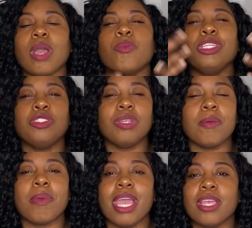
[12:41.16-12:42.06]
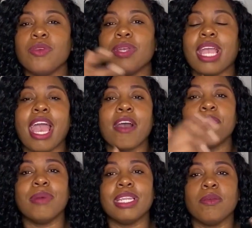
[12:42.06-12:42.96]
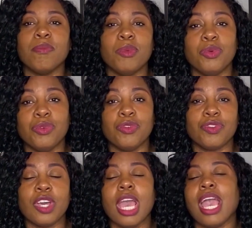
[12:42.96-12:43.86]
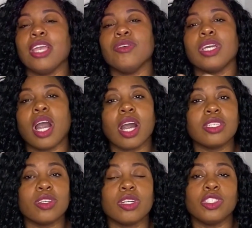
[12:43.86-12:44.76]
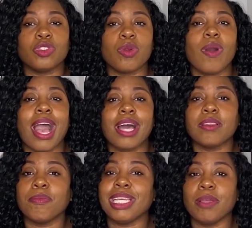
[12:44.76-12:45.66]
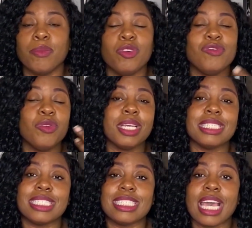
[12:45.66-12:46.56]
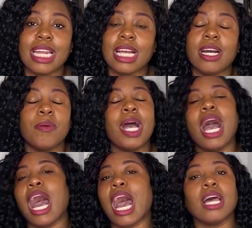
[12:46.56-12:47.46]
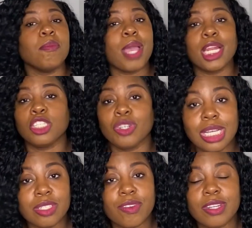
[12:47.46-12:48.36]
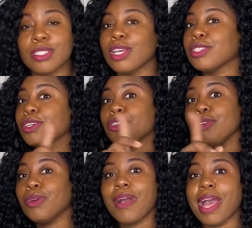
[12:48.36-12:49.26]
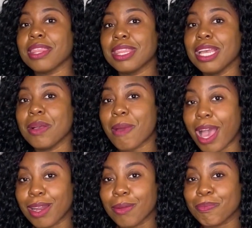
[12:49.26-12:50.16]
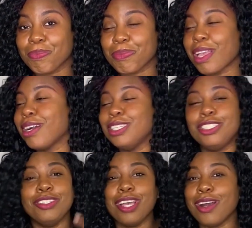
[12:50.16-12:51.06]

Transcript: once you get paid, you can have money move. And you can also control how the money moves. You can set up automatic transfers so you don't have to think about it. Because